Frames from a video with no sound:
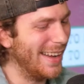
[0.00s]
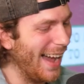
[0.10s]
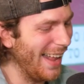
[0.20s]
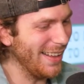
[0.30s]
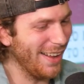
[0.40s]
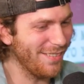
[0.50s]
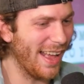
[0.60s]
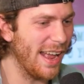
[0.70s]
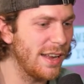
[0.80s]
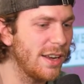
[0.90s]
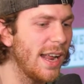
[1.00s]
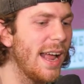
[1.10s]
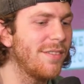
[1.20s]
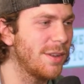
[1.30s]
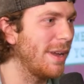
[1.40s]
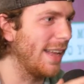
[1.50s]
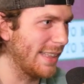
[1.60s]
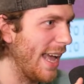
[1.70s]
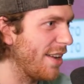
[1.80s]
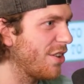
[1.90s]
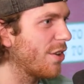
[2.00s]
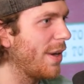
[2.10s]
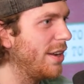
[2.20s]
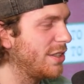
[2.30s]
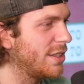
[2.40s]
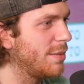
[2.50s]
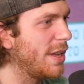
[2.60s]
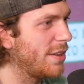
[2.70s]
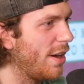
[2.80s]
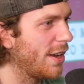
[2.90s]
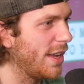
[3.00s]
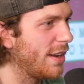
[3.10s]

I love that. And, and you got to have somebody like that too around you, somebody talk you into